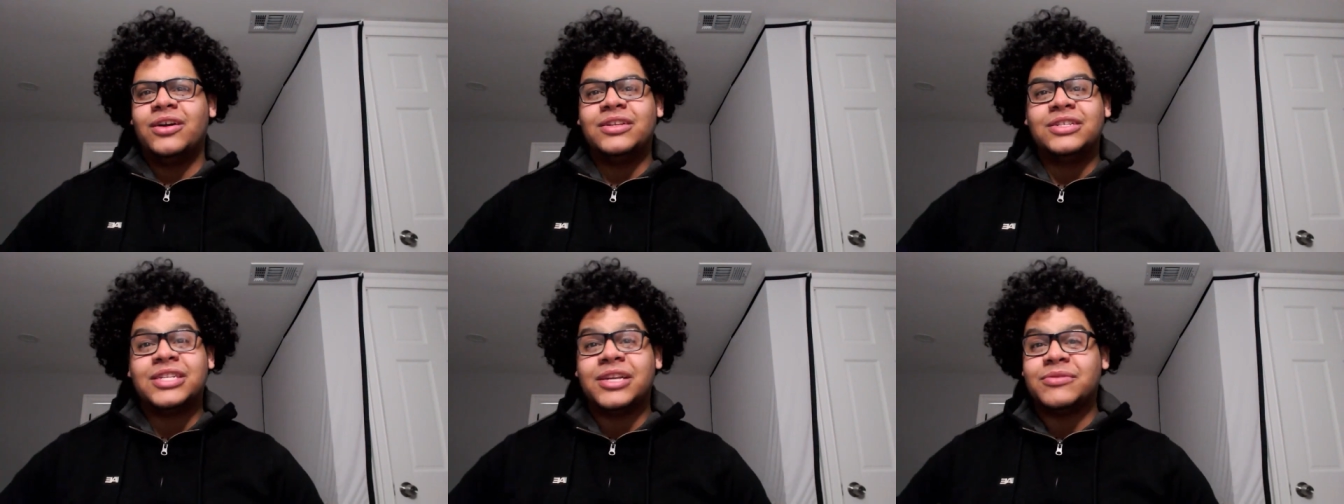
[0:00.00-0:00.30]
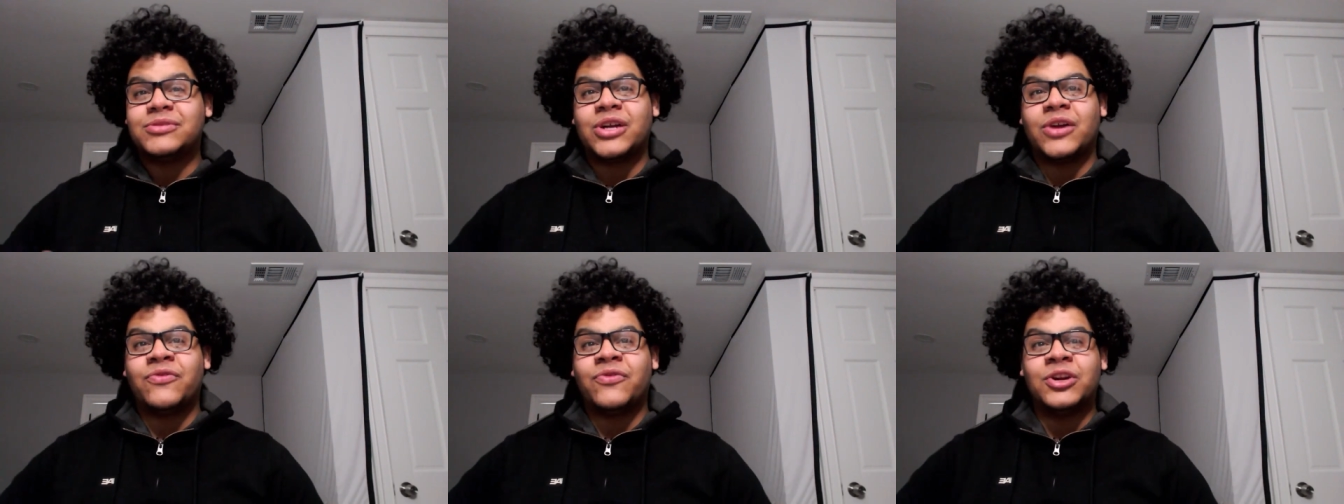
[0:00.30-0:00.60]

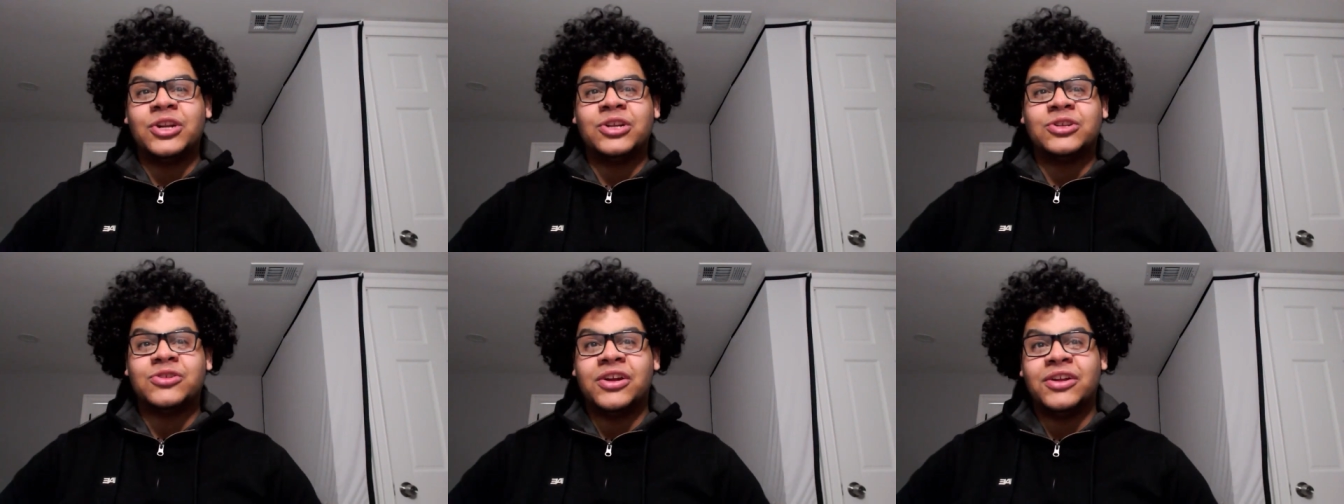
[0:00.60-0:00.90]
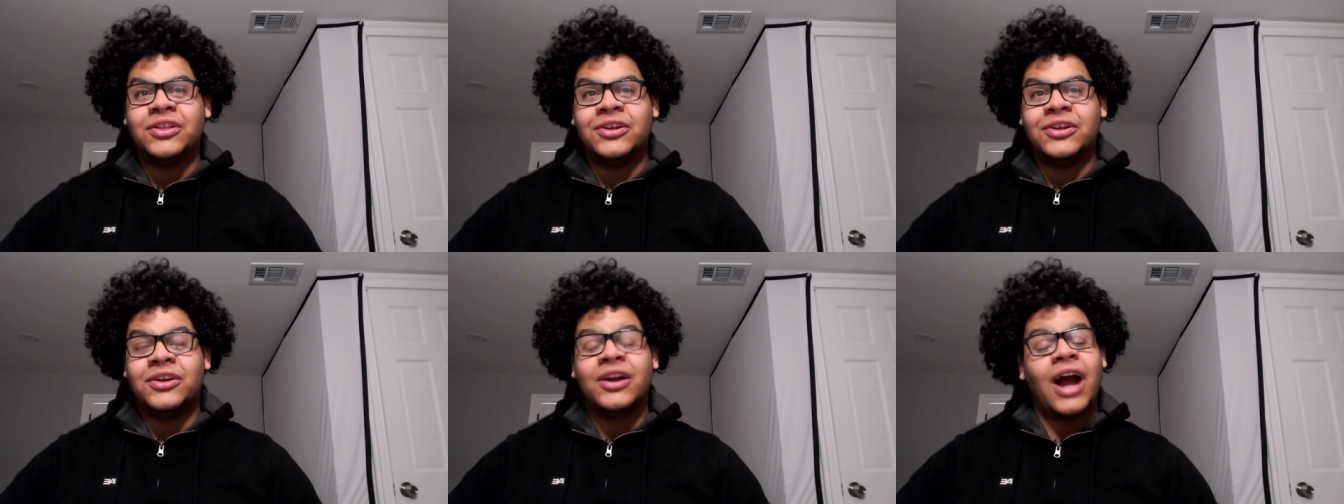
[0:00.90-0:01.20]
Seems like a funny
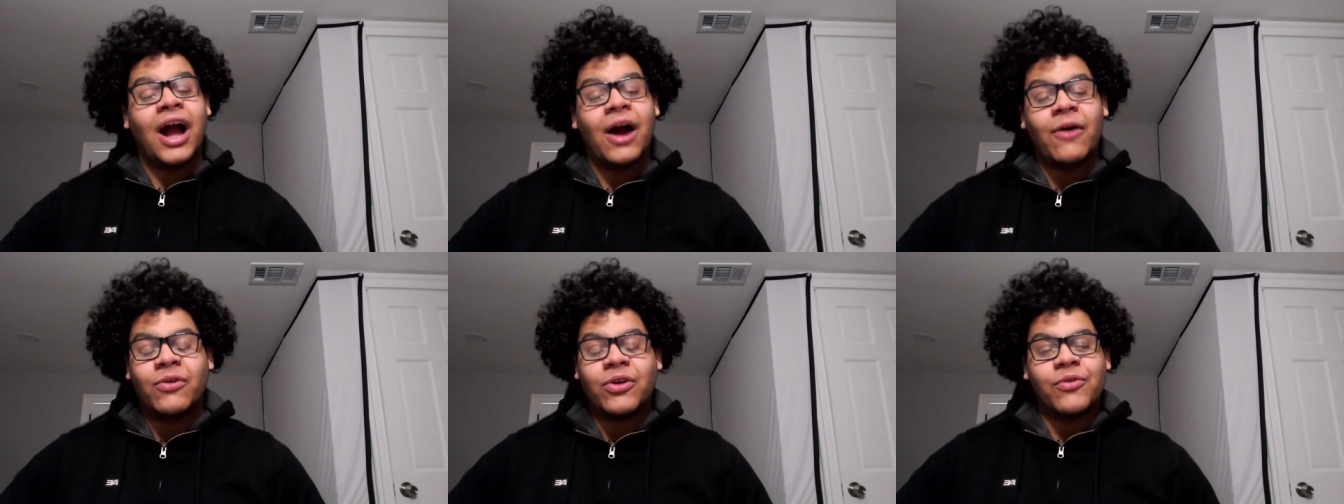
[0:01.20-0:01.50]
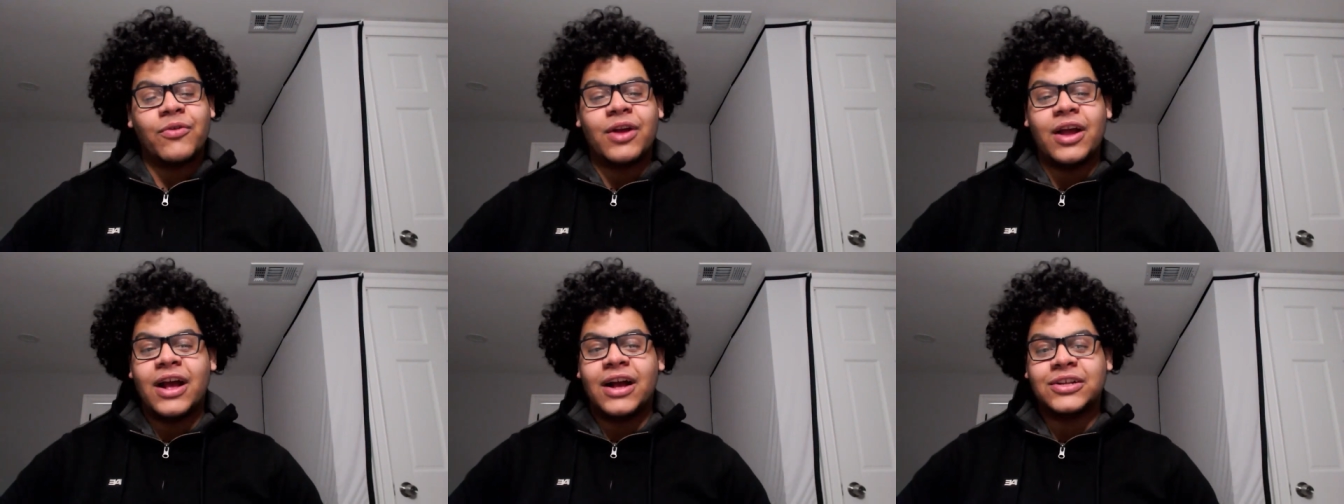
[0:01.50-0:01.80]
trailer. I wanna
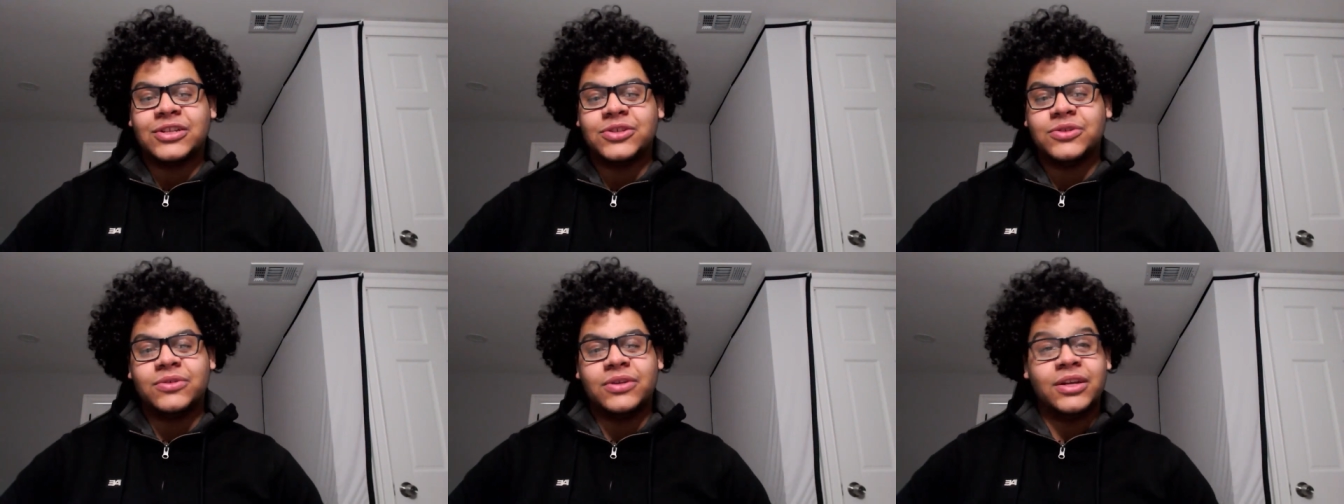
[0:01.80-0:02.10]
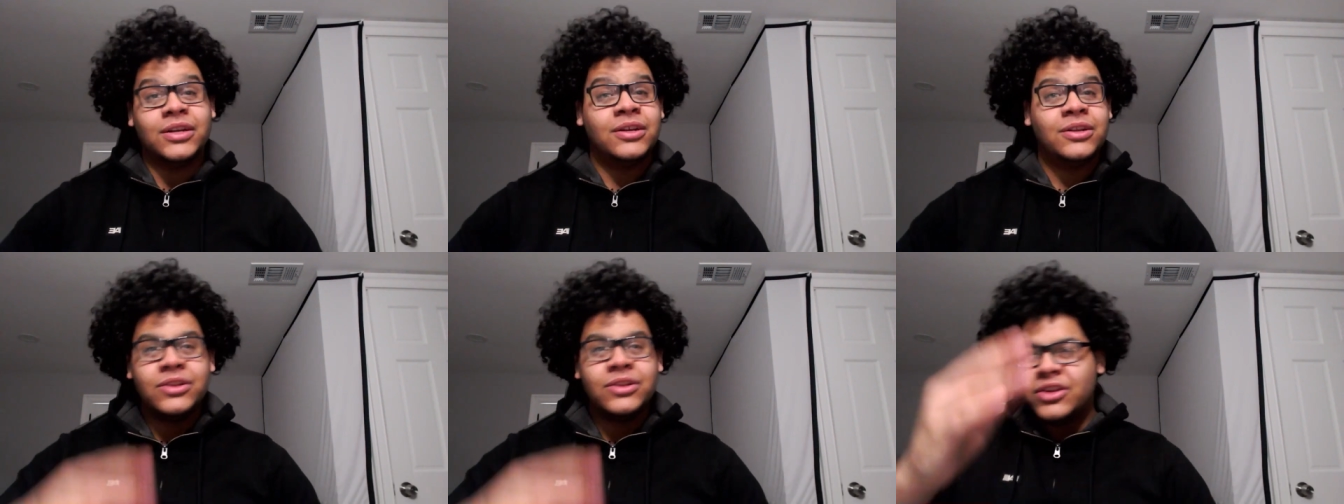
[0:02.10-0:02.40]
react to
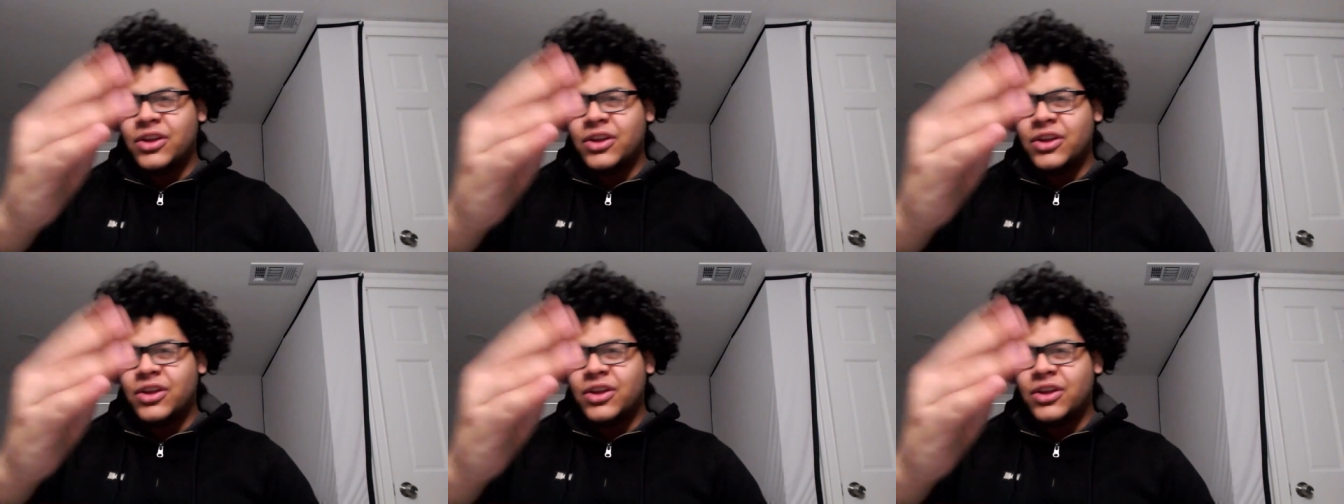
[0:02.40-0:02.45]
it.